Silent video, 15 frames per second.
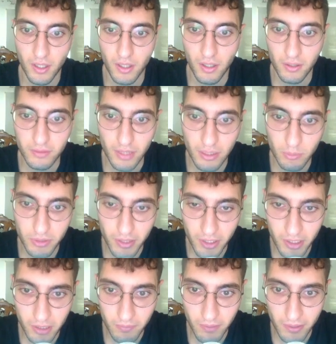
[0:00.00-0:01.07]
Then we'd
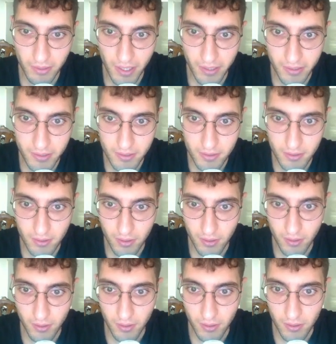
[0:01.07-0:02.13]
increment x,
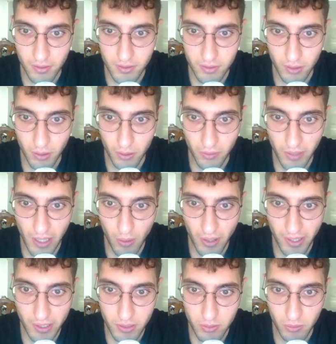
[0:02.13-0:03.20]
so now
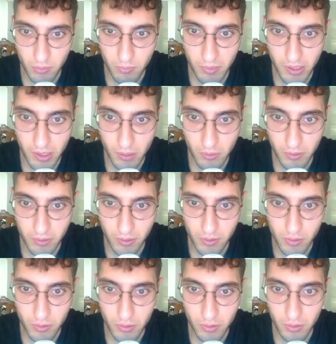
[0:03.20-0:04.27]
x would be equal to
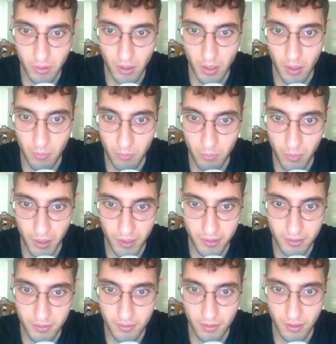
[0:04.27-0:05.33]
2,
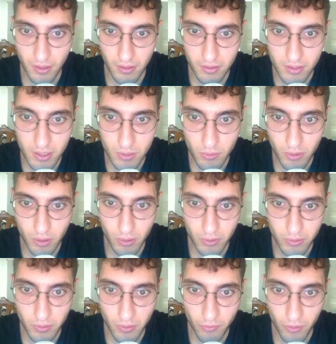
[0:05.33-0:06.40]
but since we're going to
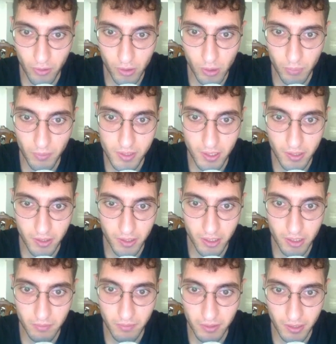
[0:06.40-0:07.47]
the for loop, it's going to
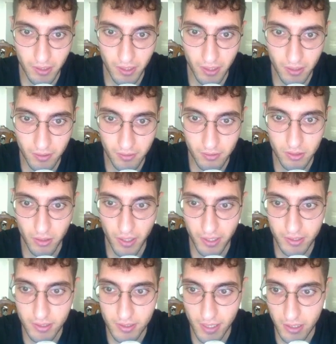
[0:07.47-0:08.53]
increment again, so x
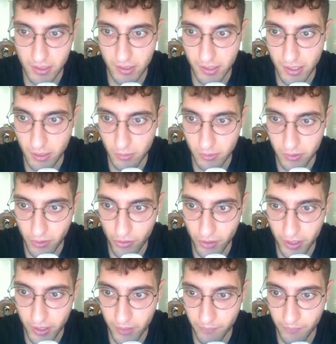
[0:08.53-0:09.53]
is actually equal to 3,